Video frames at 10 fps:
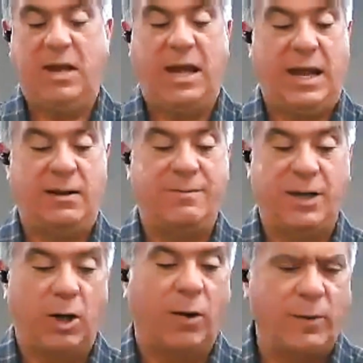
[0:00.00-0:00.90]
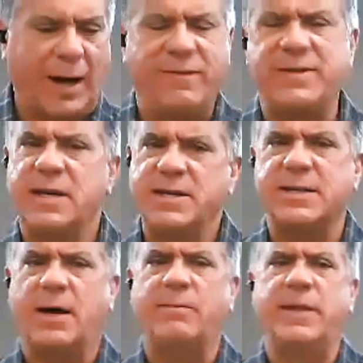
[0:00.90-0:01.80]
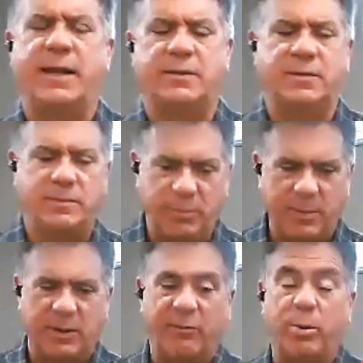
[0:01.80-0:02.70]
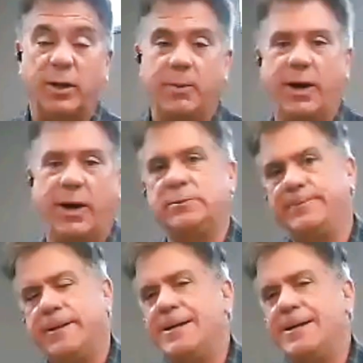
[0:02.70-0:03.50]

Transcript: And, I've seen some that people have pulled them out,